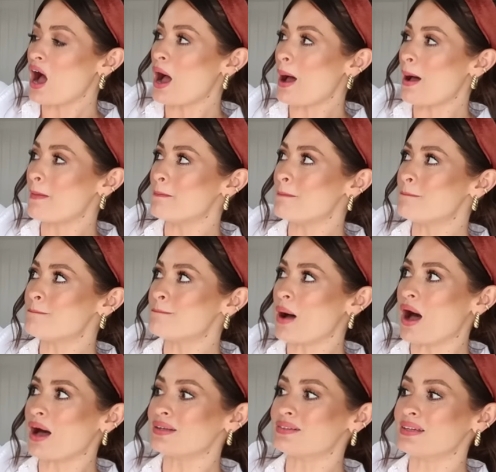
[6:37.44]

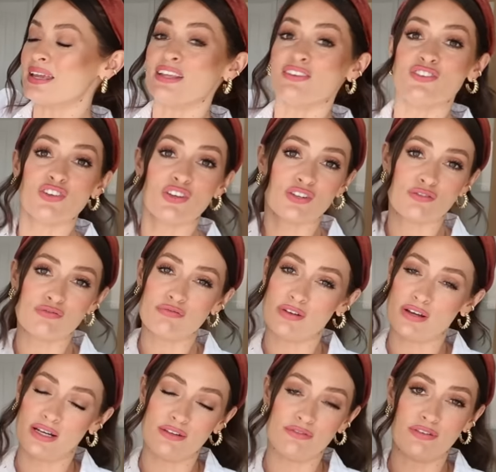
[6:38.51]
But it's just a really,